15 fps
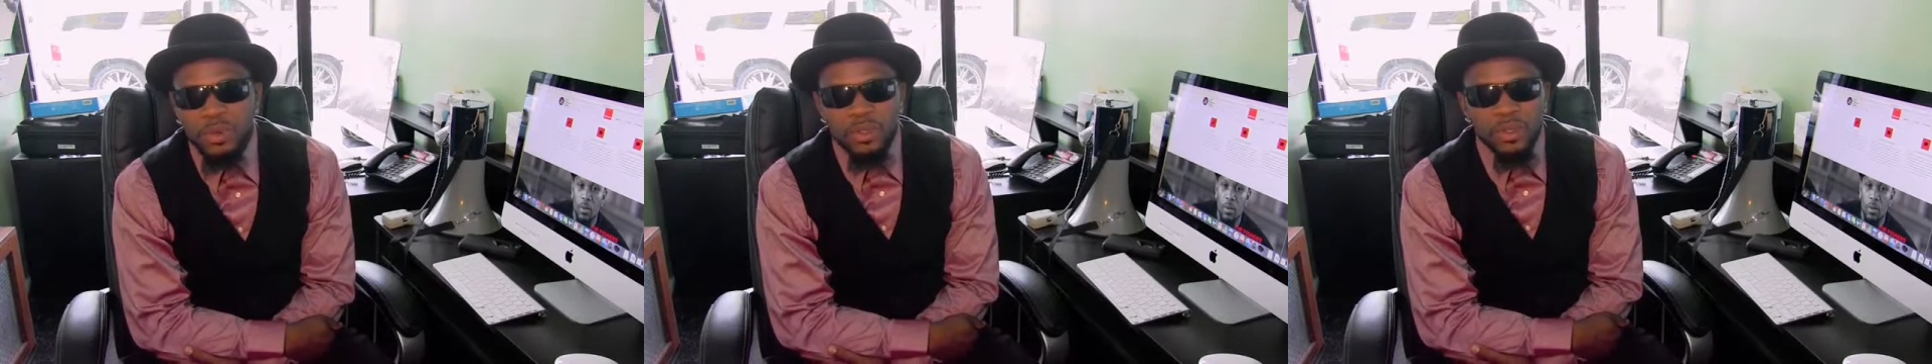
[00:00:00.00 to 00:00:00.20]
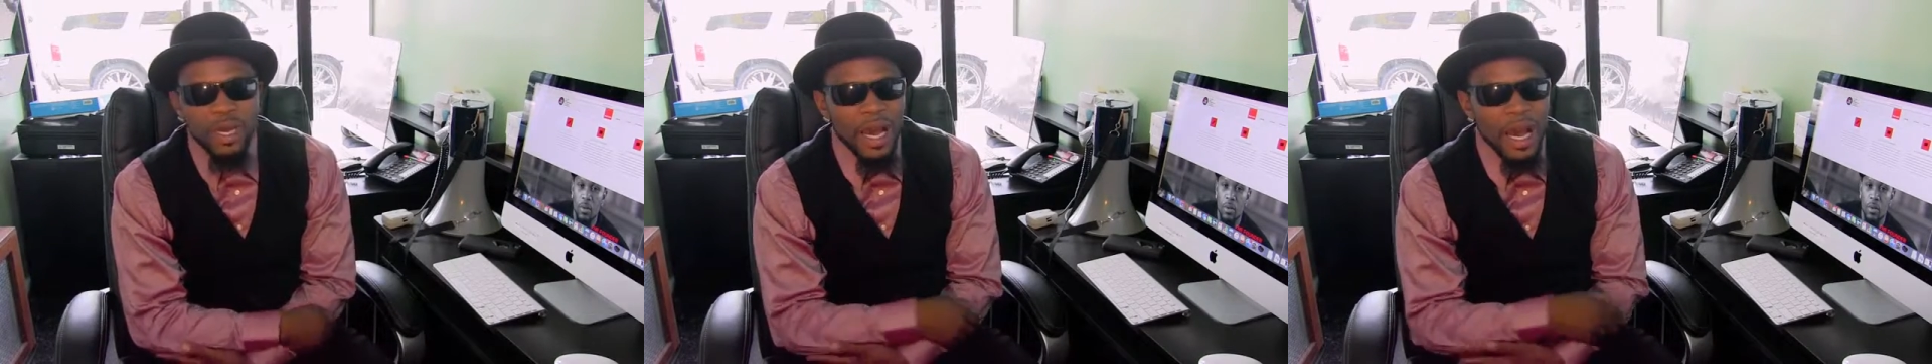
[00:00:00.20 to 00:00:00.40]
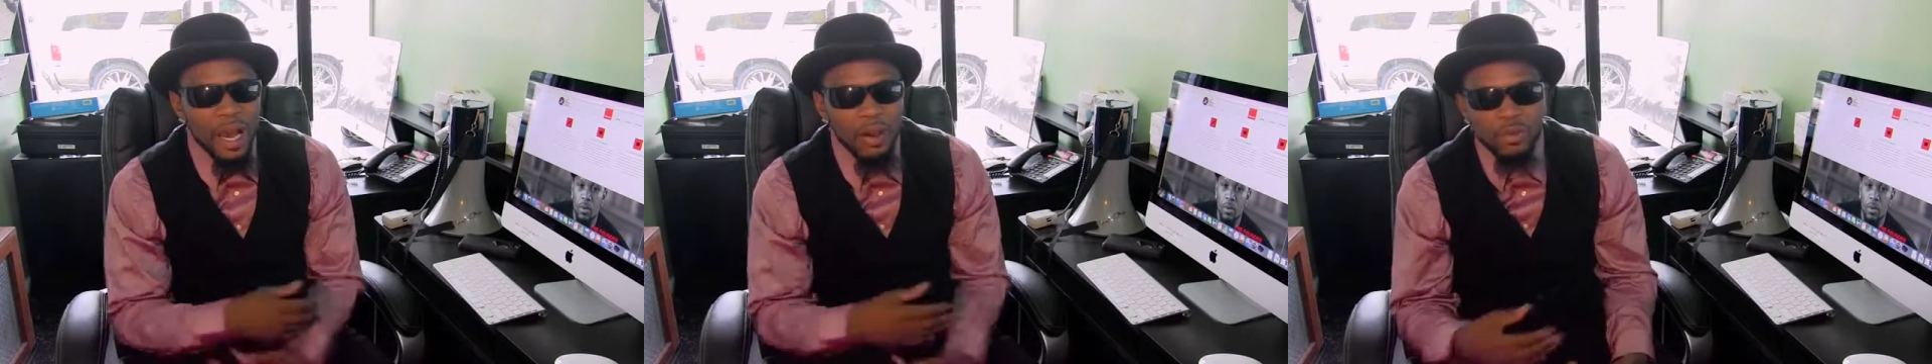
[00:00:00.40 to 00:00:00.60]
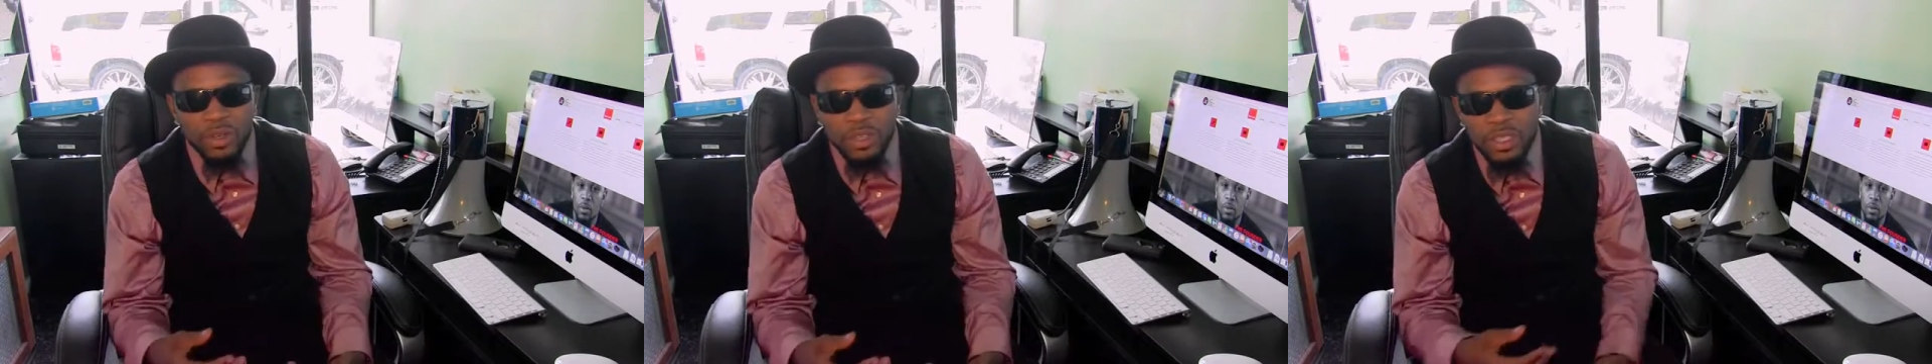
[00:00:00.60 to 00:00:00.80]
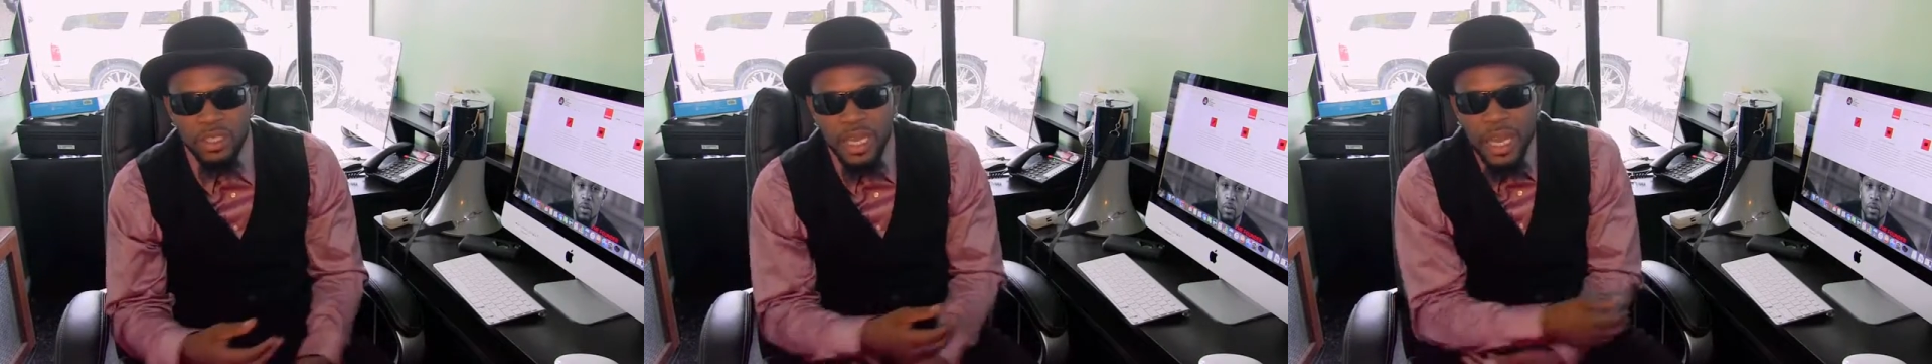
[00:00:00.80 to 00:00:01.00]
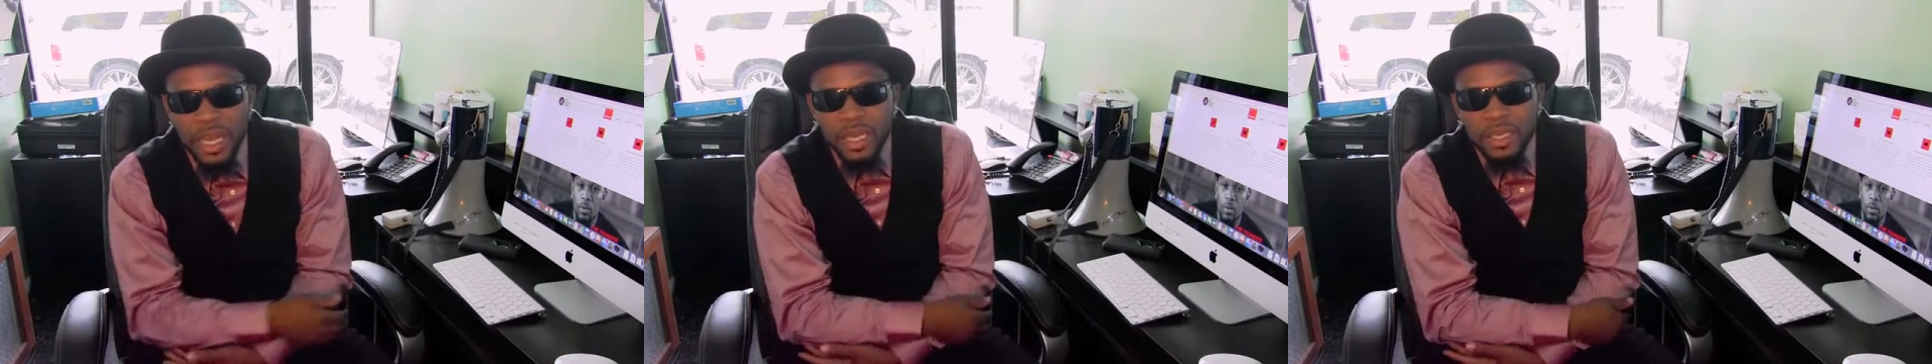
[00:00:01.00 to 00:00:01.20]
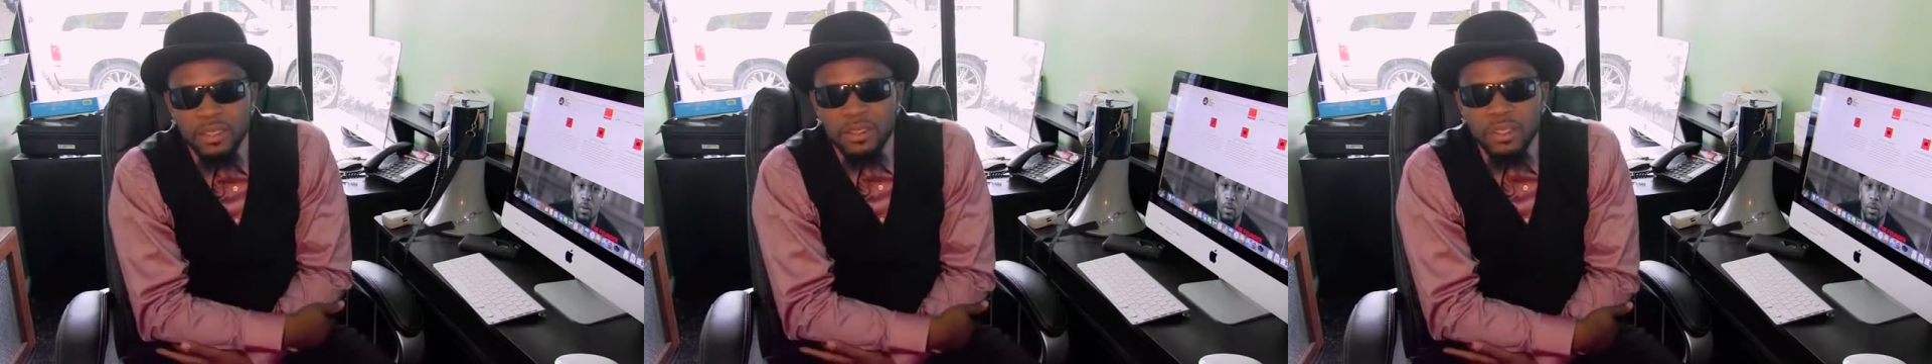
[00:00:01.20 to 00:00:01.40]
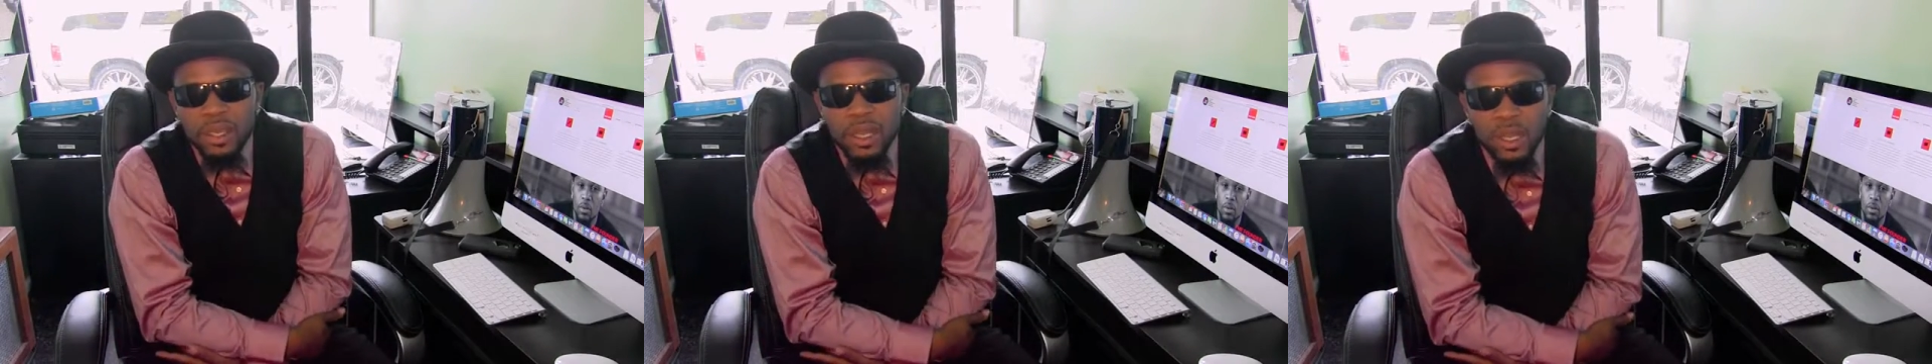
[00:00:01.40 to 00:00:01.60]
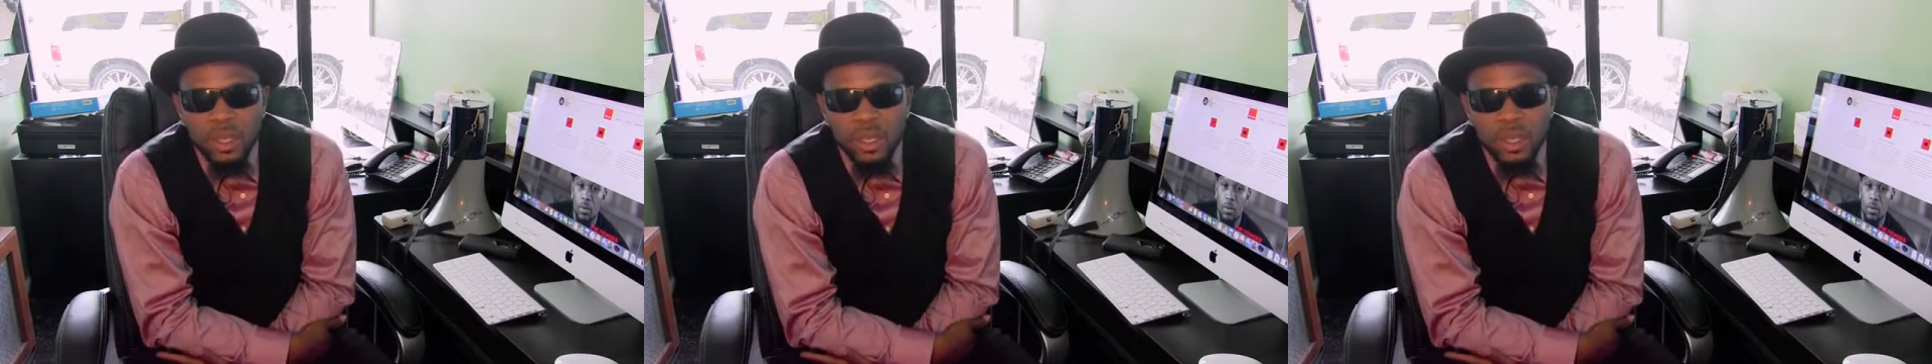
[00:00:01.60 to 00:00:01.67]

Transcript: with high-risk gangs.